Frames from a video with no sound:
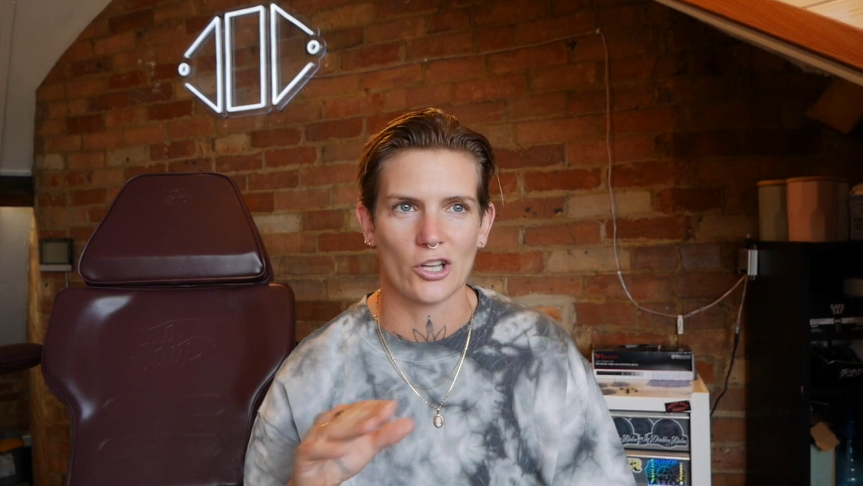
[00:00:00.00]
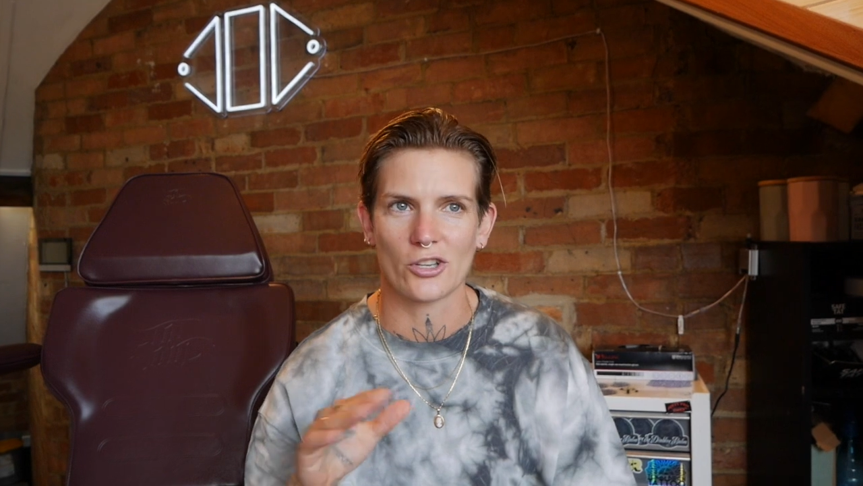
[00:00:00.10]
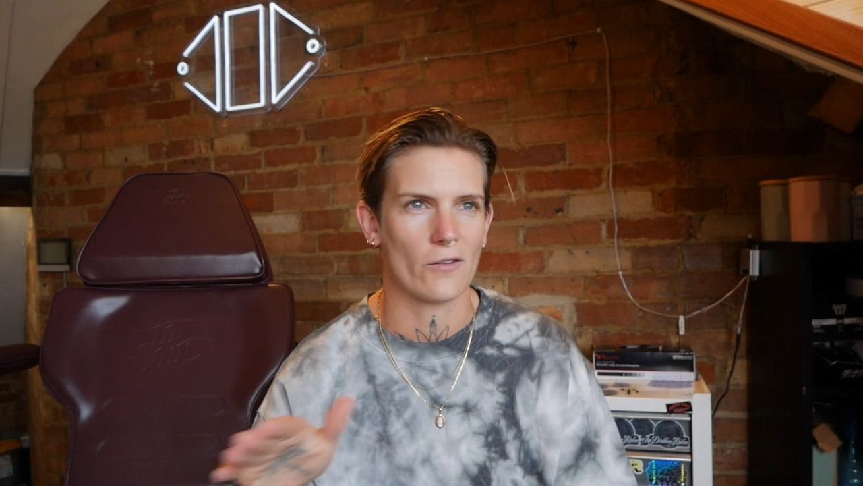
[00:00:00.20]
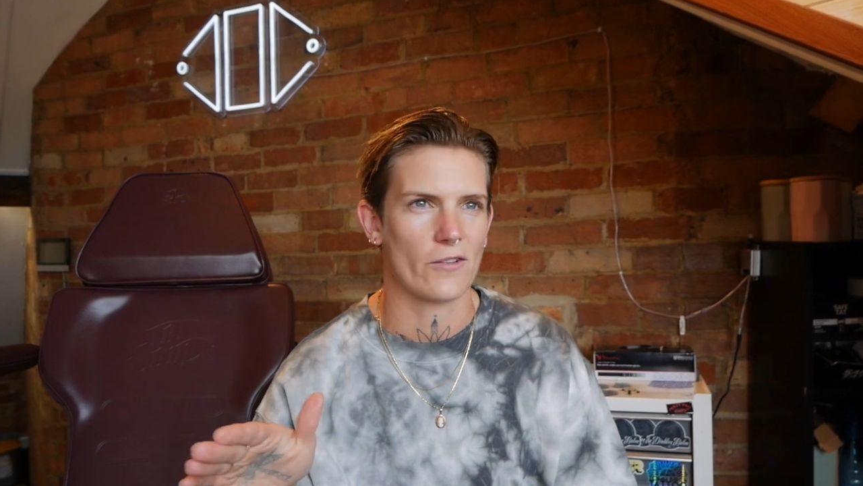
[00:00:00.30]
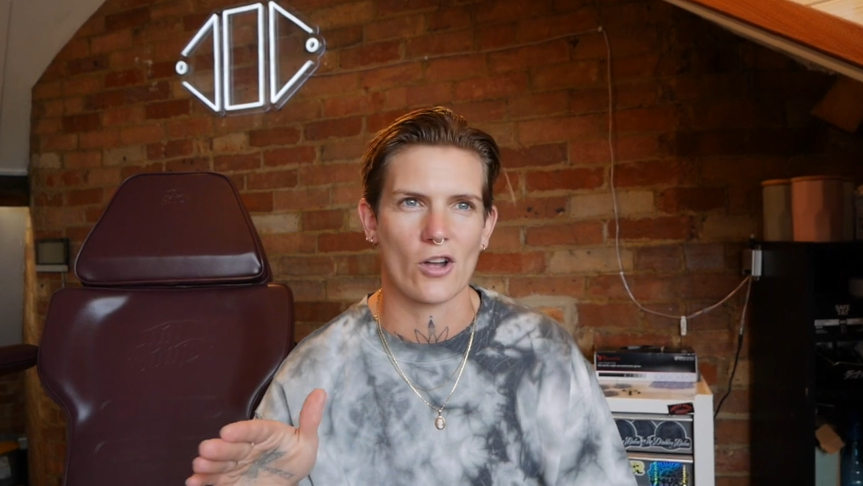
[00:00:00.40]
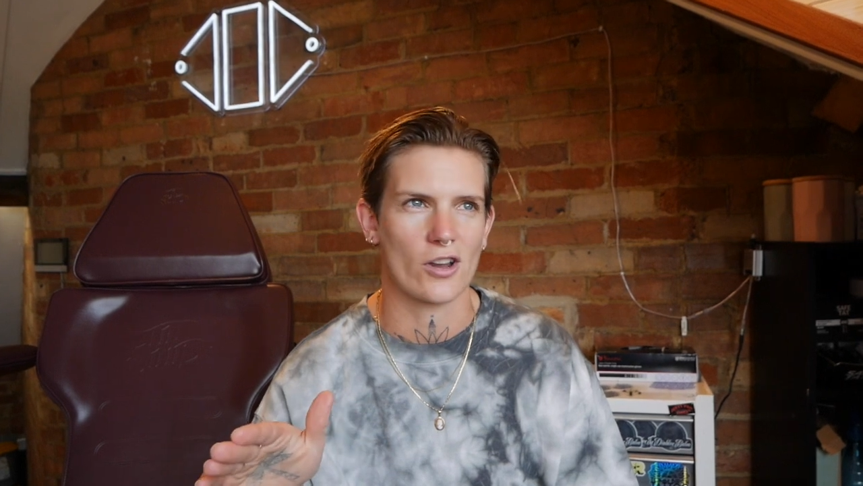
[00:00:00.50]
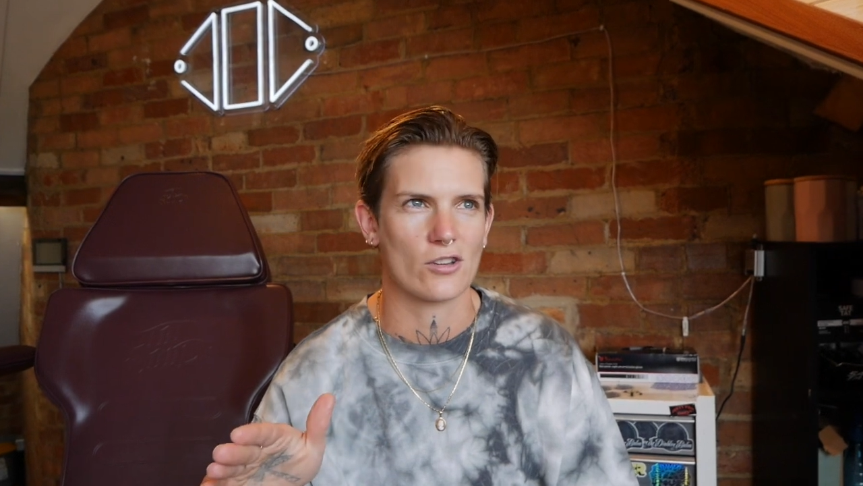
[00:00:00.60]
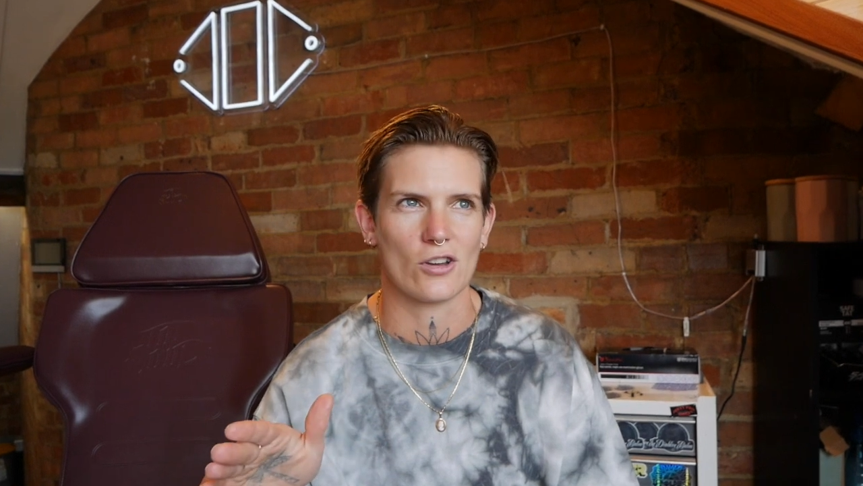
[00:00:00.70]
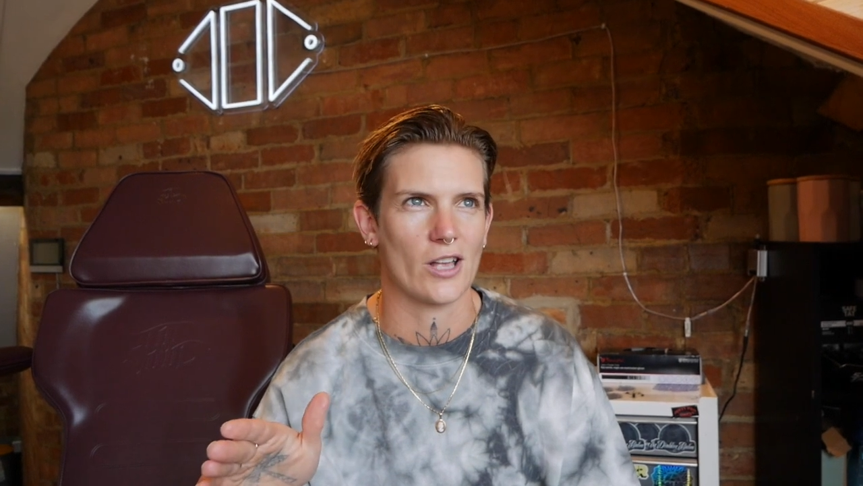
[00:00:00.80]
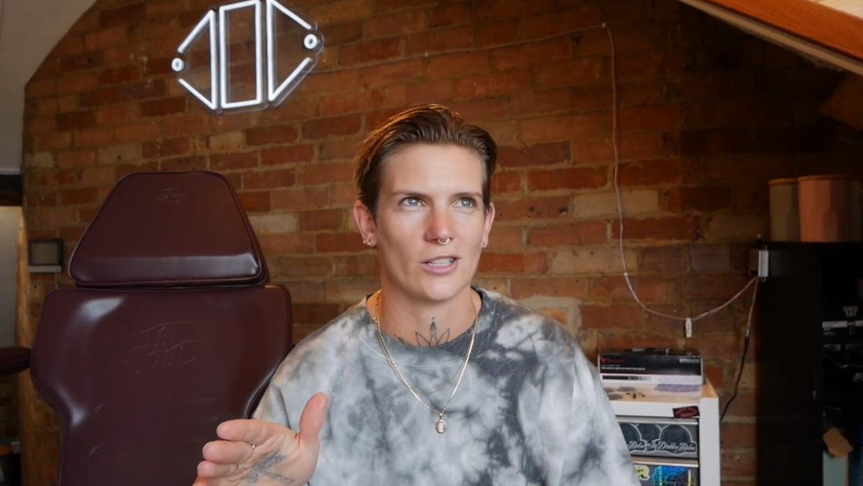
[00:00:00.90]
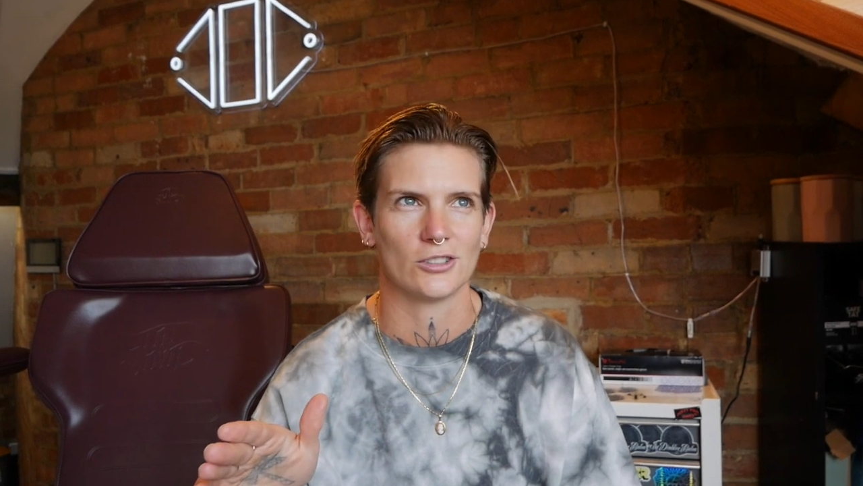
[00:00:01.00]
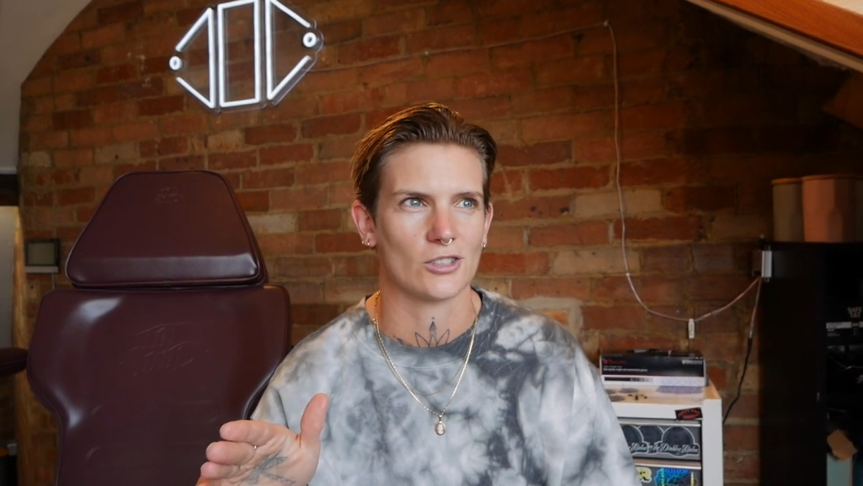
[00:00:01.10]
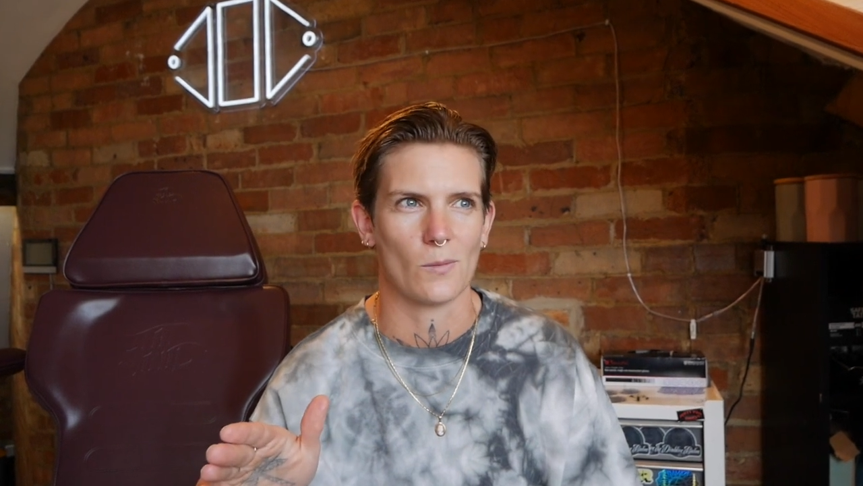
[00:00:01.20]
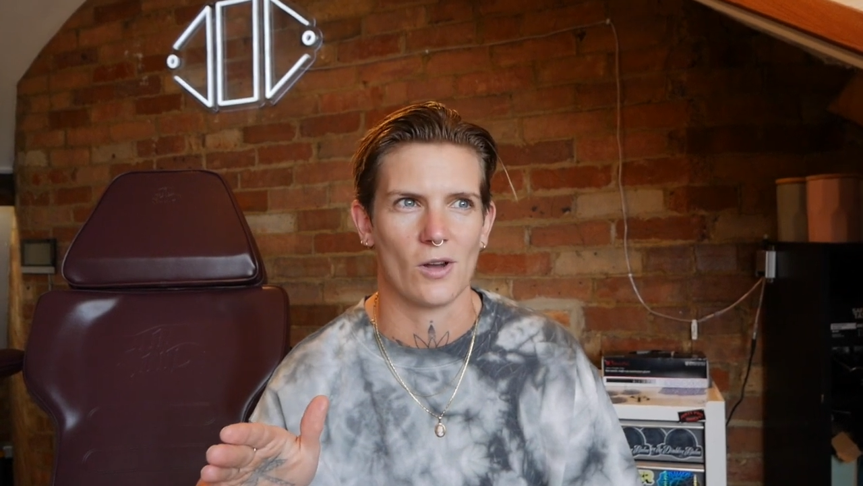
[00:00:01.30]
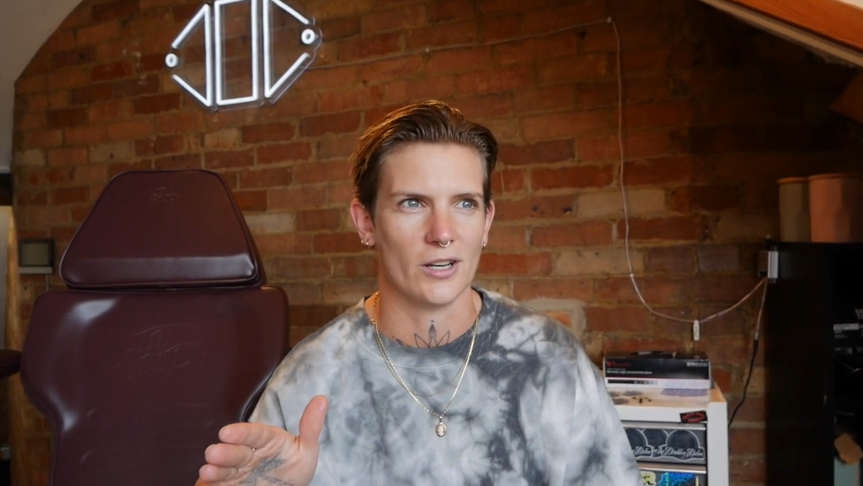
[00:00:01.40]
I don't think I could do that to
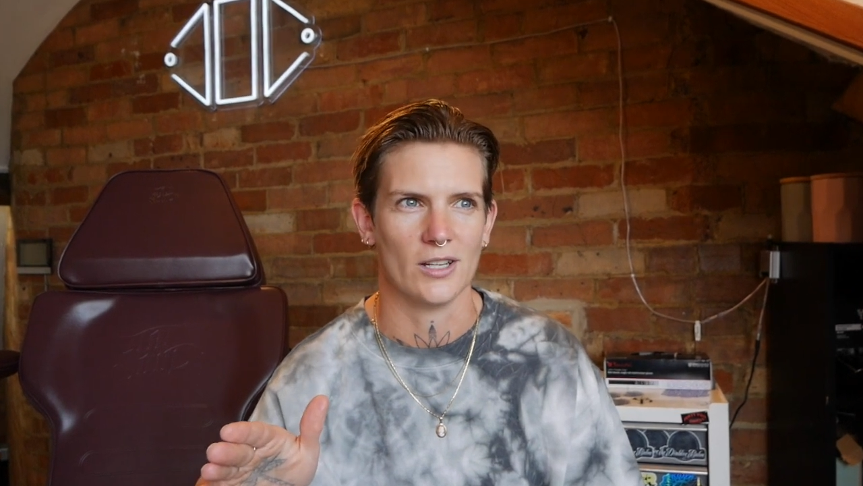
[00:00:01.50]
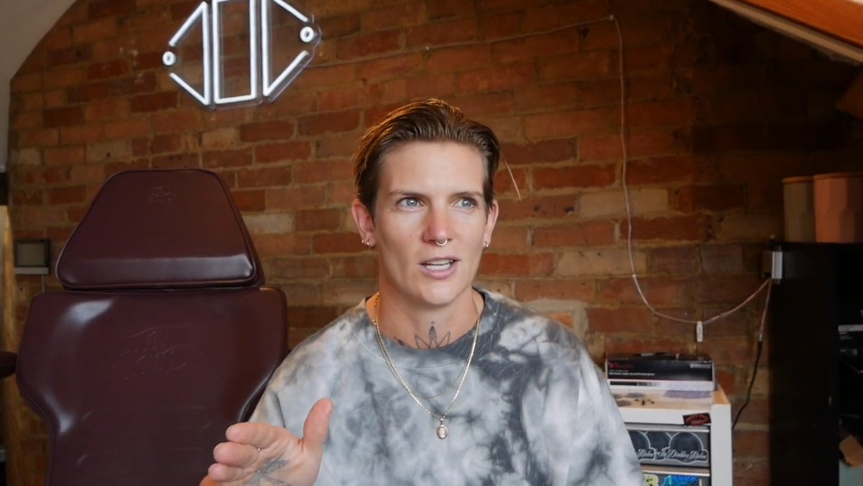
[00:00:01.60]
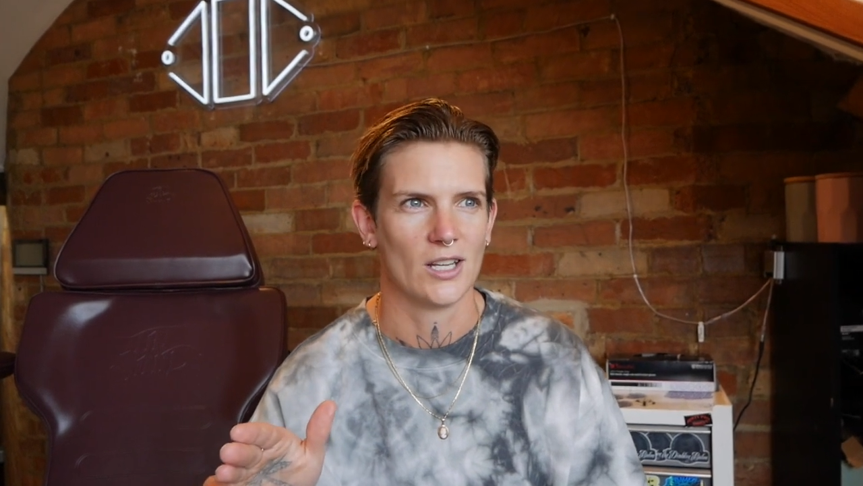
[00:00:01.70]
someone.